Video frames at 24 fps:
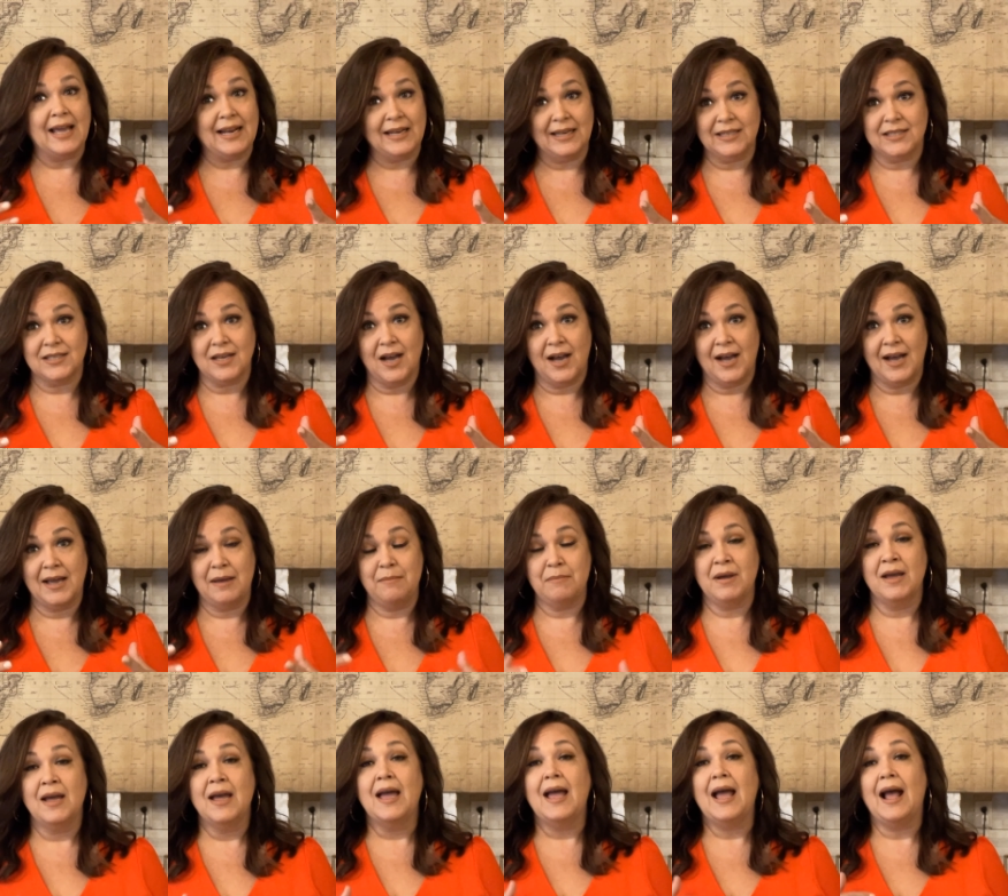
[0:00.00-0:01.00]
any
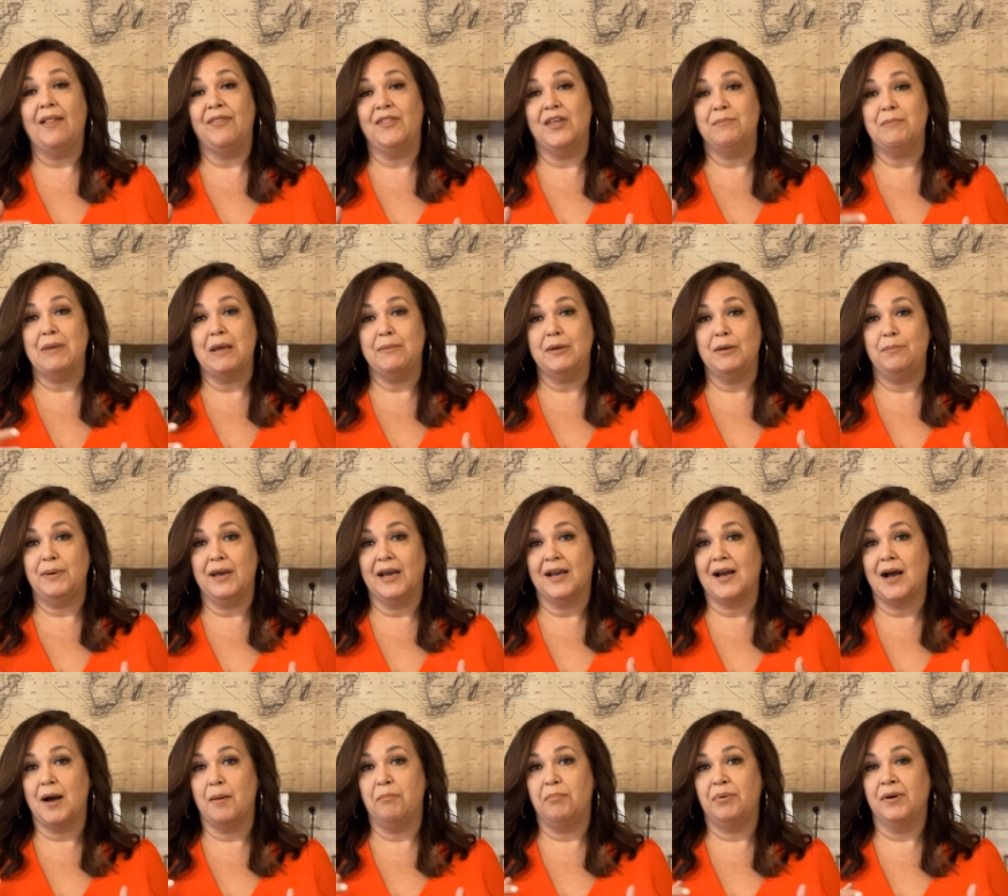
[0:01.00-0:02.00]
time, and then maybe pick
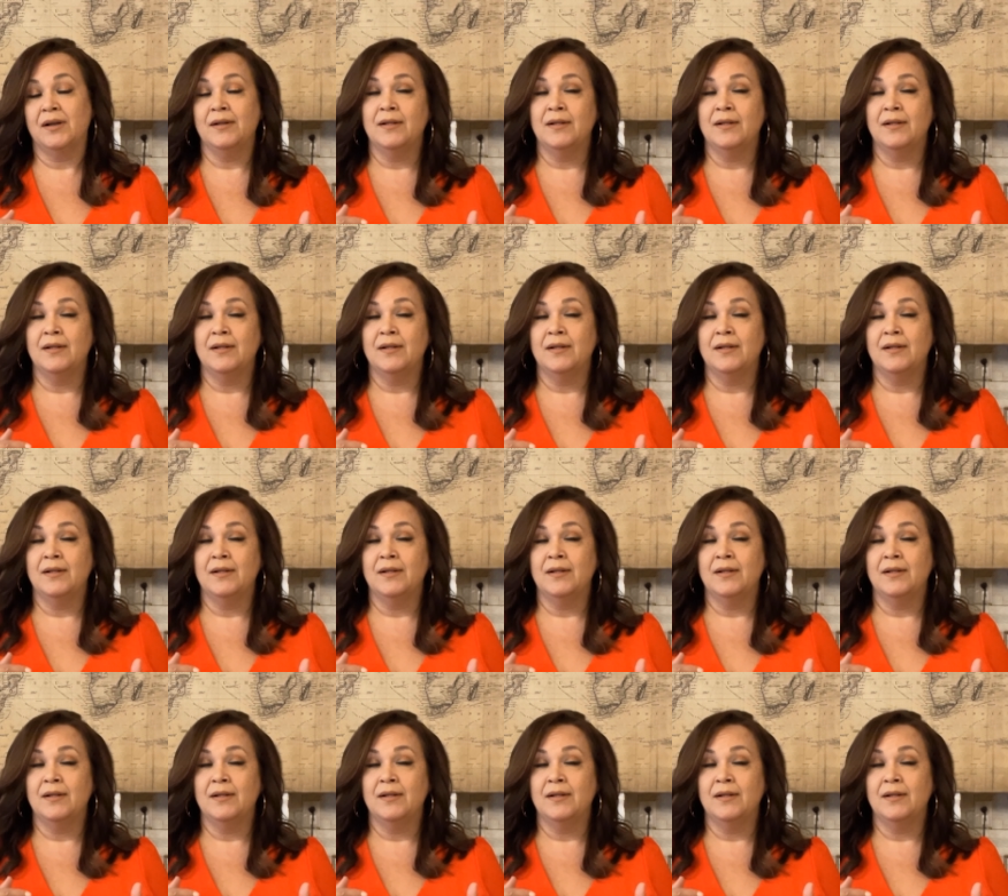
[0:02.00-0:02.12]
up